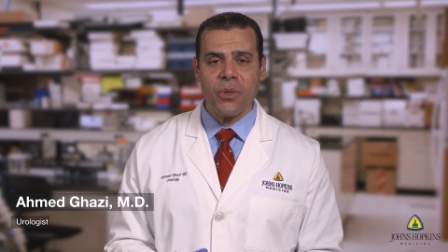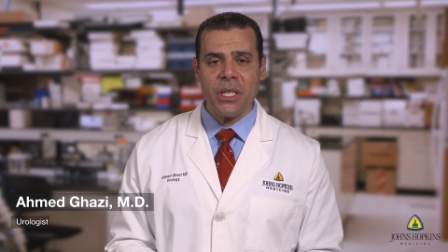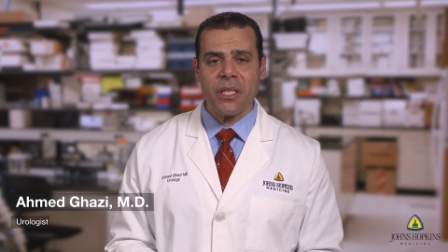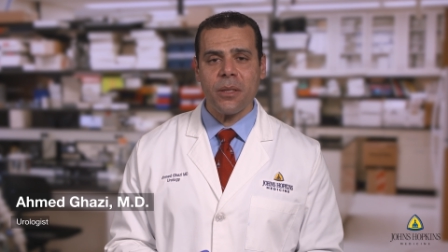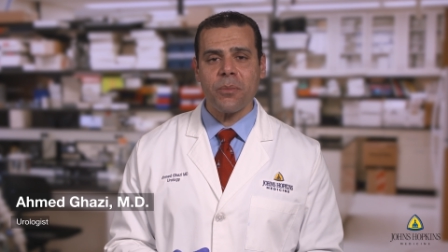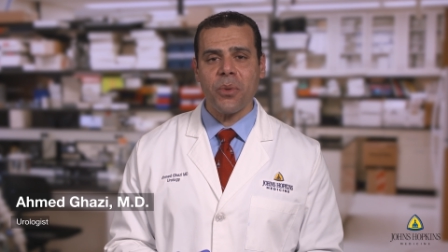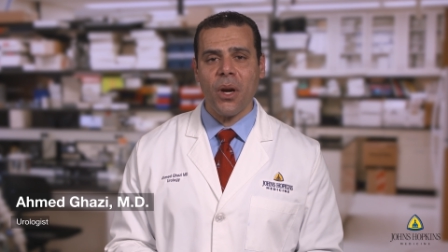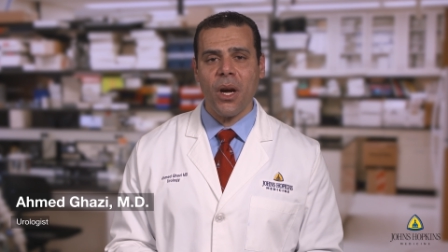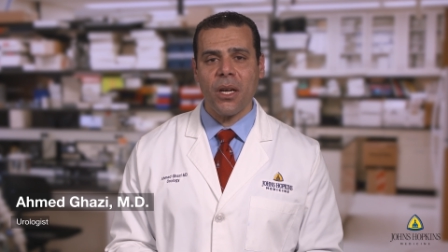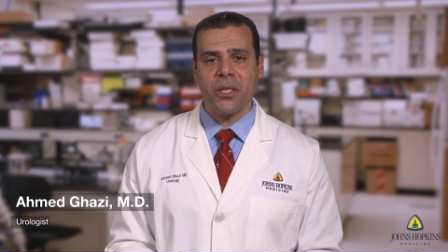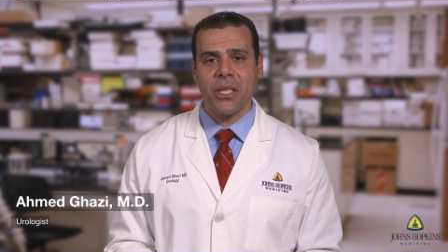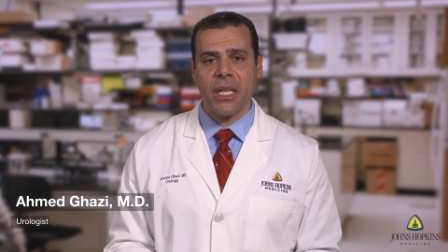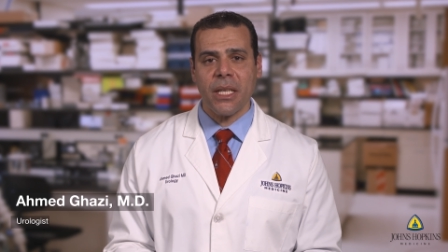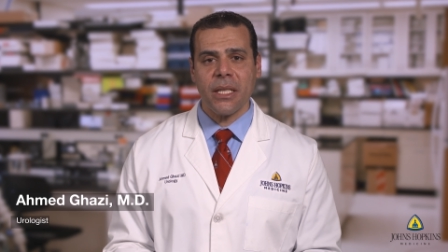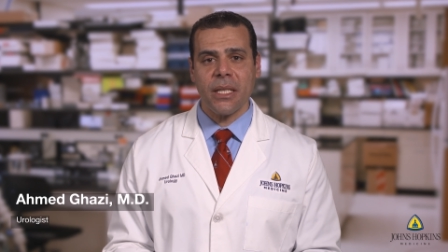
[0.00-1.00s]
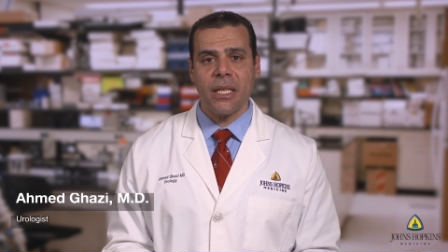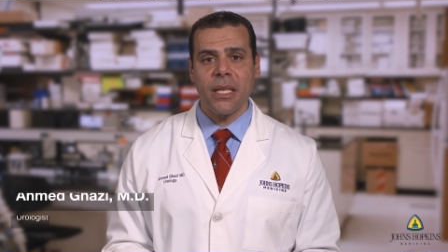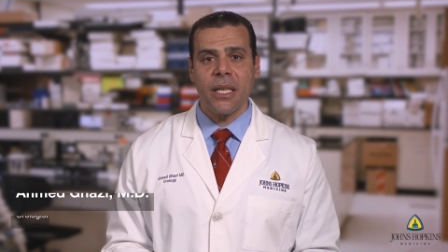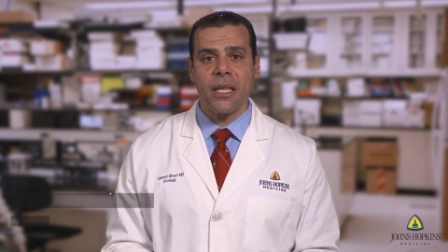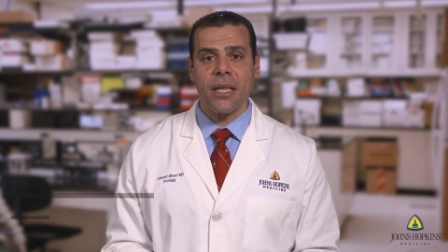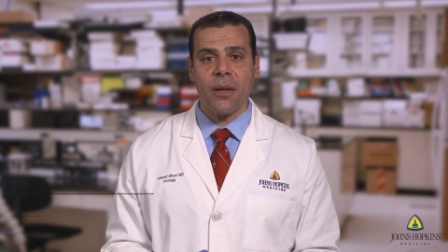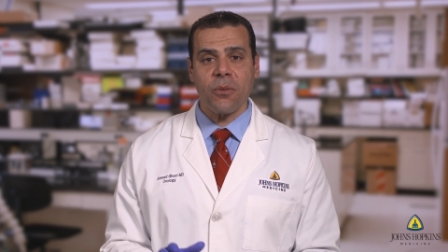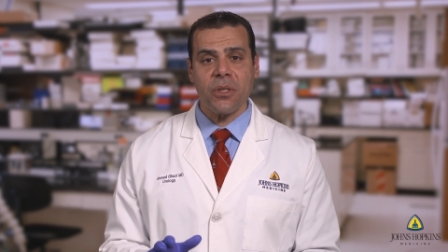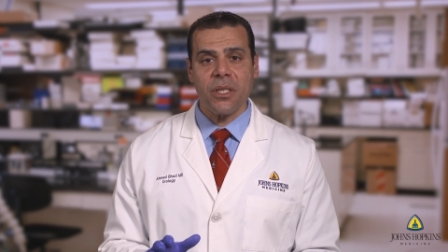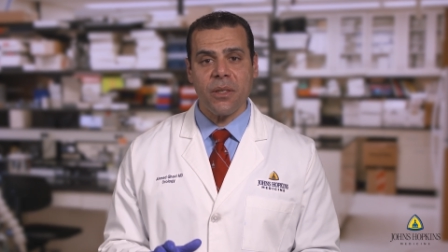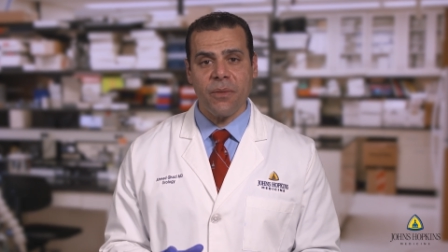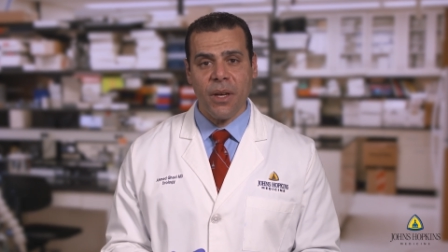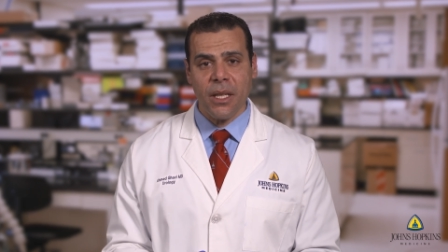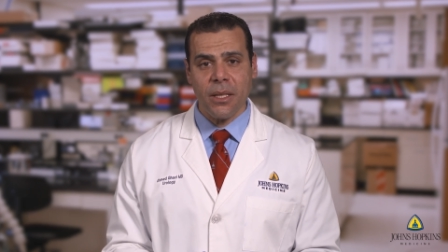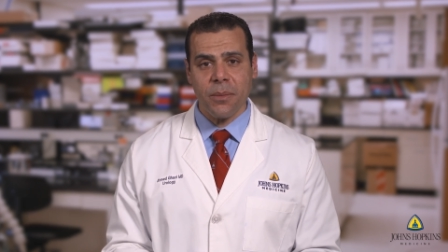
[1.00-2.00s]
recent project that was
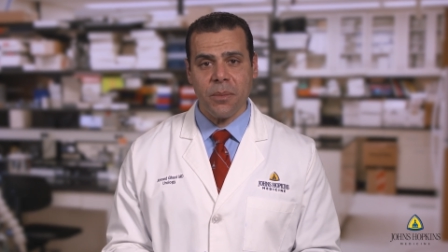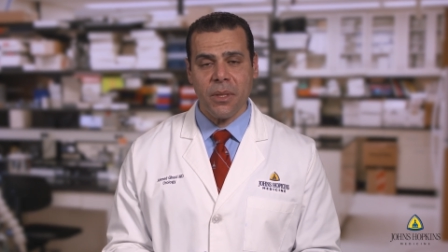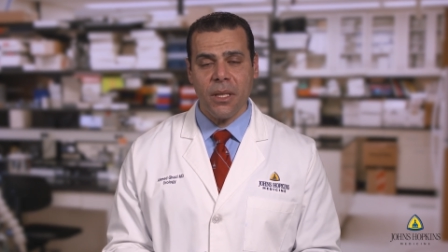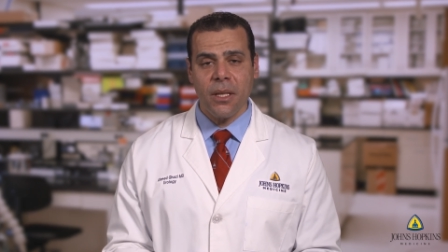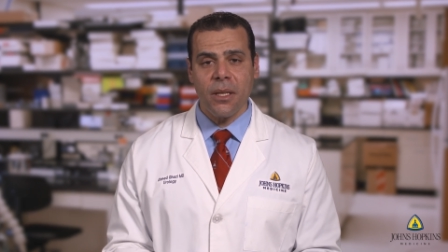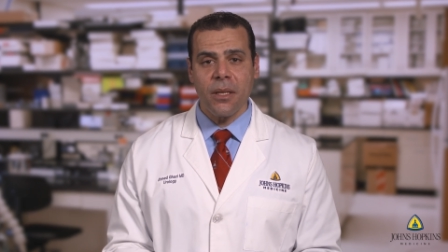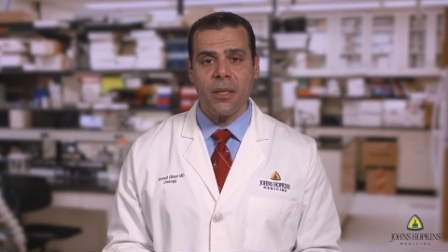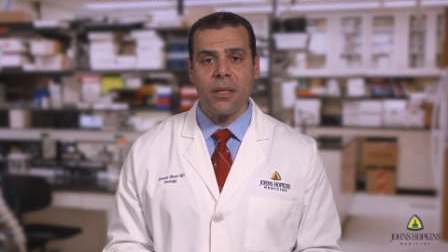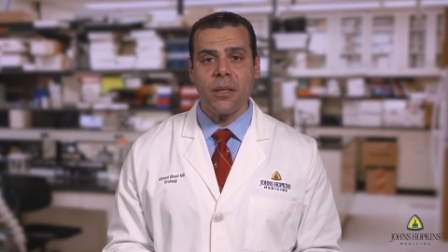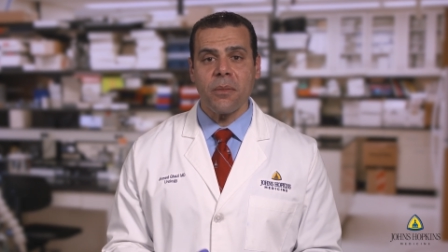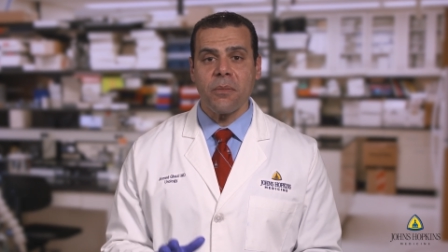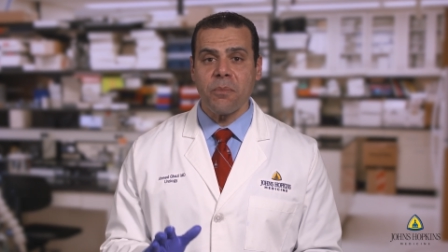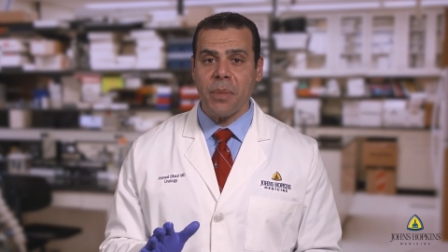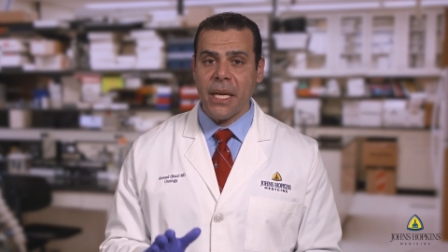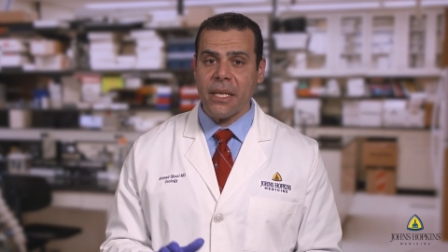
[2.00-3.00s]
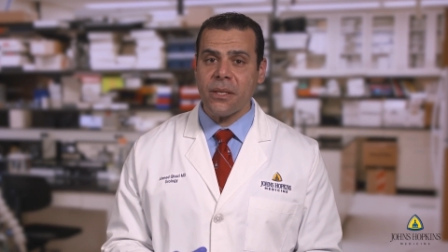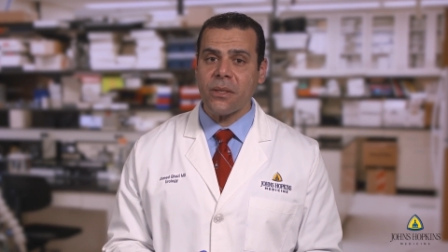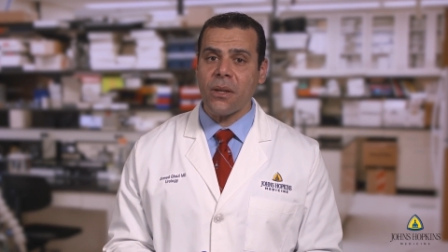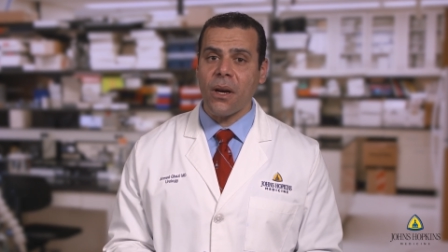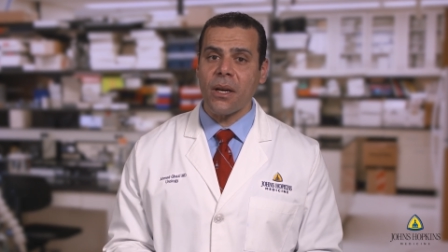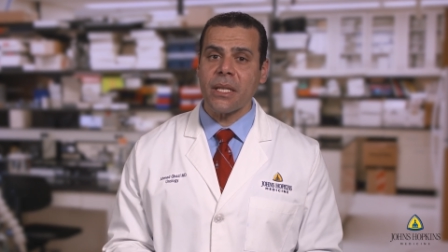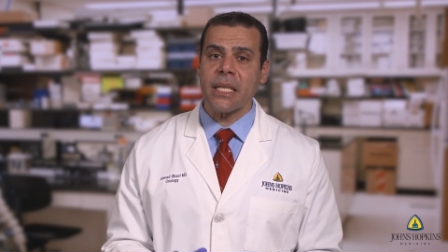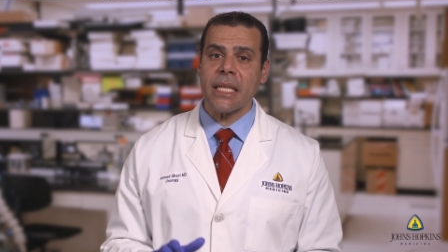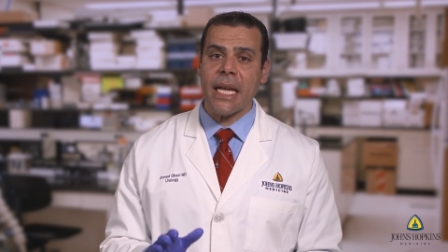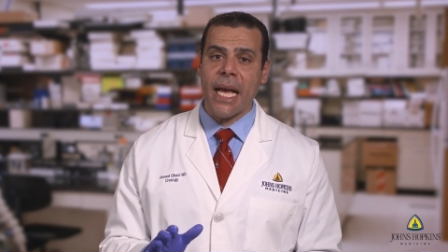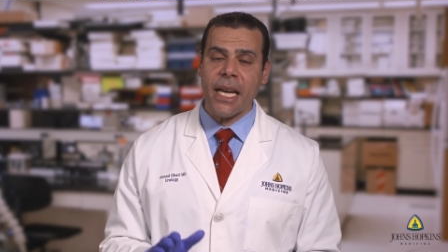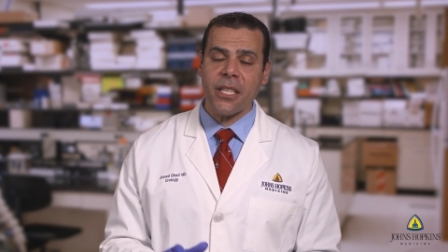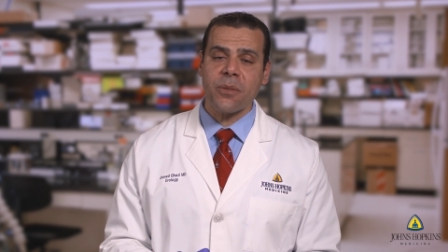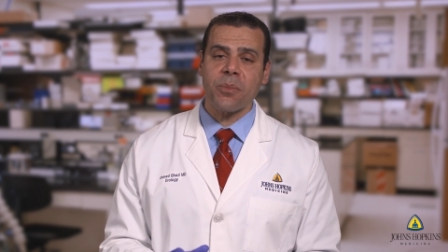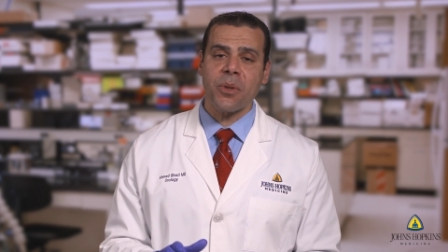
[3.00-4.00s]
developed based on an
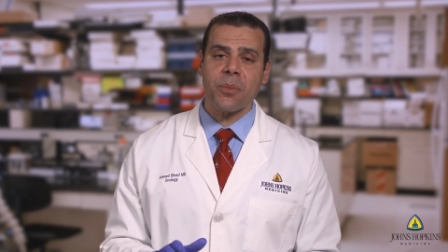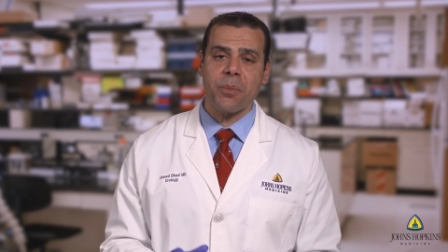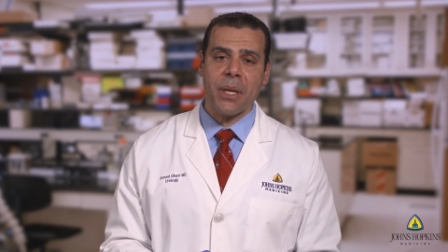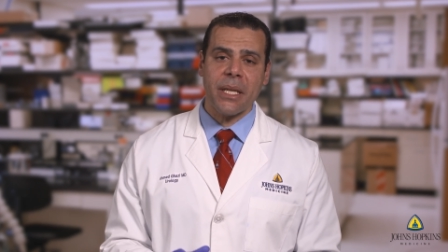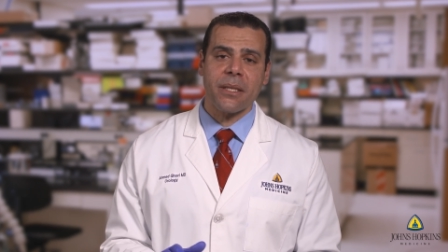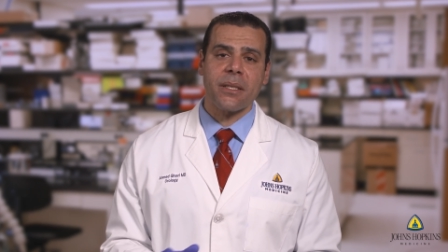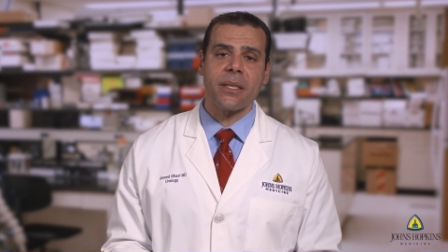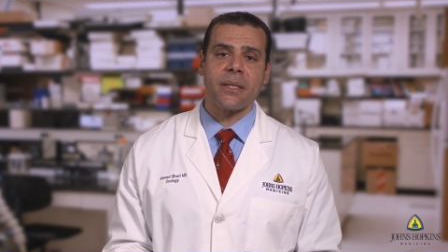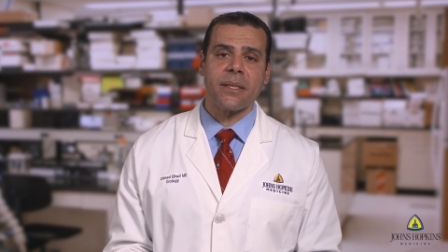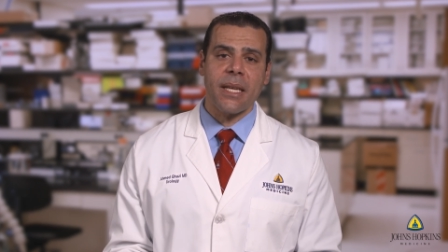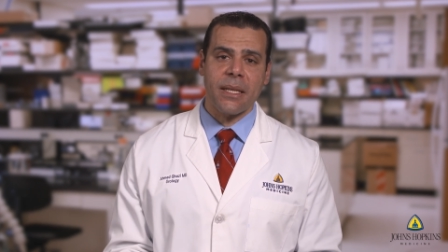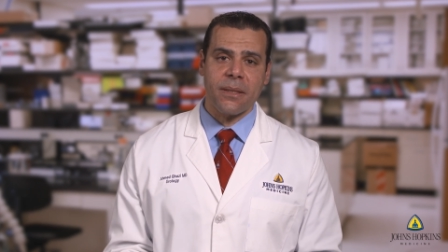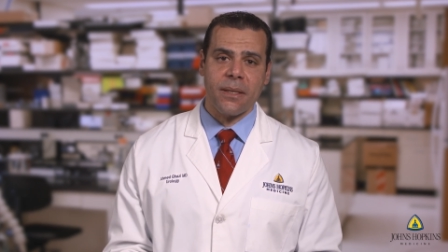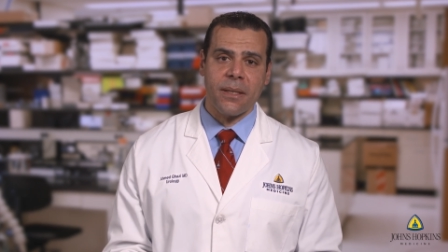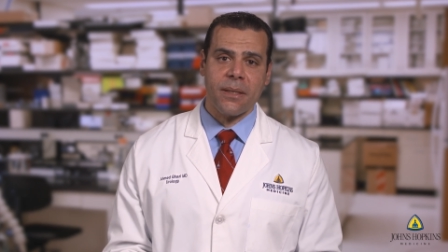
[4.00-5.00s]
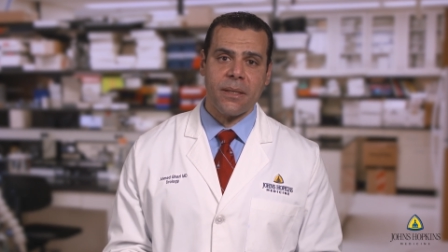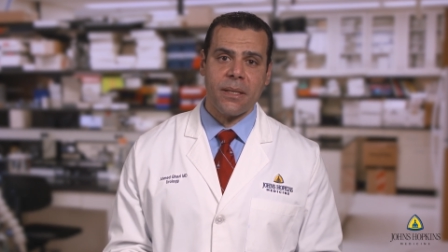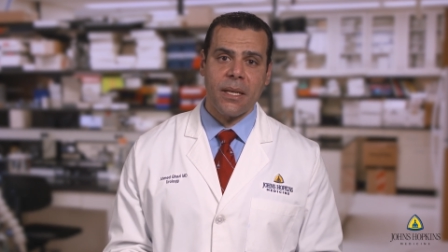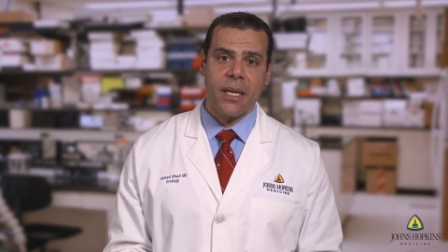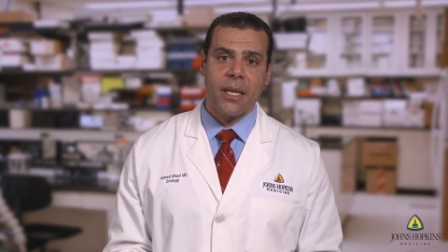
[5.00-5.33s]
expert-based consensus.